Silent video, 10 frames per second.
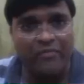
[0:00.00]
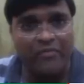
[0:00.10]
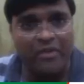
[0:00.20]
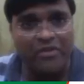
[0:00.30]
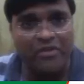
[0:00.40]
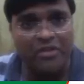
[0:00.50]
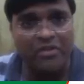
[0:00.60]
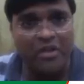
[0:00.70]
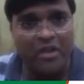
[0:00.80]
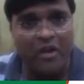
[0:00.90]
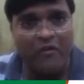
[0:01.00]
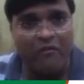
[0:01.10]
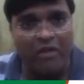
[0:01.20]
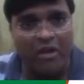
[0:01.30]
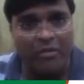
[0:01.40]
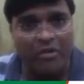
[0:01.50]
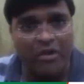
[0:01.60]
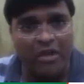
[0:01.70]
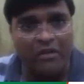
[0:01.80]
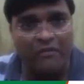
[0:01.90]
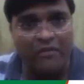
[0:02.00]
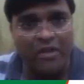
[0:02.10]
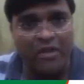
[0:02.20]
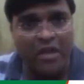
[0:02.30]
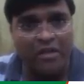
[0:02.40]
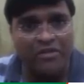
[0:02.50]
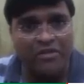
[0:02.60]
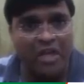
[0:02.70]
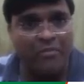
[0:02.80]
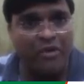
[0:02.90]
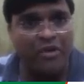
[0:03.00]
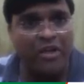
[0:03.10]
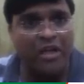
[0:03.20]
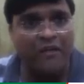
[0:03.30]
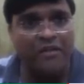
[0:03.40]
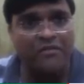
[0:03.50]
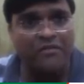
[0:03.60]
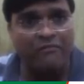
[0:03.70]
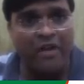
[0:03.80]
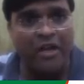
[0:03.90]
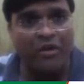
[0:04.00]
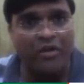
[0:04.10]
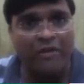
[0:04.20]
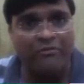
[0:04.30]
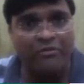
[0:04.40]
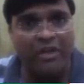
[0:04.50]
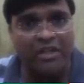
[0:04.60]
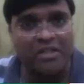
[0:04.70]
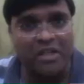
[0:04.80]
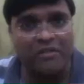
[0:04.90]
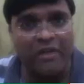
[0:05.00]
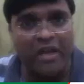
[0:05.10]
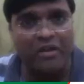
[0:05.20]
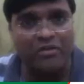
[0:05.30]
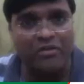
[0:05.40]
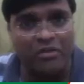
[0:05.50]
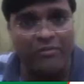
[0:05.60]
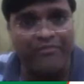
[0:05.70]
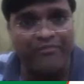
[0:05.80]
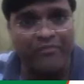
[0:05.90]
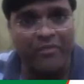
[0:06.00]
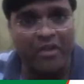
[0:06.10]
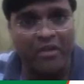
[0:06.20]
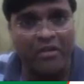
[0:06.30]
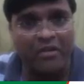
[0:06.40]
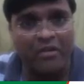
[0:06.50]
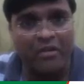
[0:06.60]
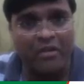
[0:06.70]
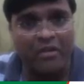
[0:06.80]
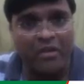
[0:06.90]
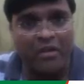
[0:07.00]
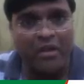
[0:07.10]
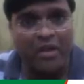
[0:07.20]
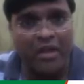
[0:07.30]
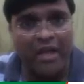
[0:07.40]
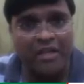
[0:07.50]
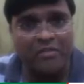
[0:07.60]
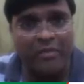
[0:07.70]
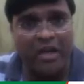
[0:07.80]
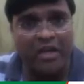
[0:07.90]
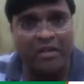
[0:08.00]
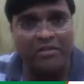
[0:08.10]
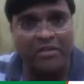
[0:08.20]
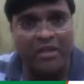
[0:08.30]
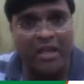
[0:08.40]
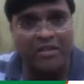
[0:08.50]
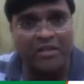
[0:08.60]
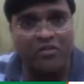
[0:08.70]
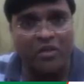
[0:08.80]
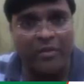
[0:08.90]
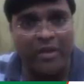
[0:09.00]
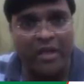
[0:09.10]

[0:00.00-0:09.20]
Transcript: curve is y equal to x square by a. This is one bounding curve. The second bounding curve is y equal to f2x, that is y equals to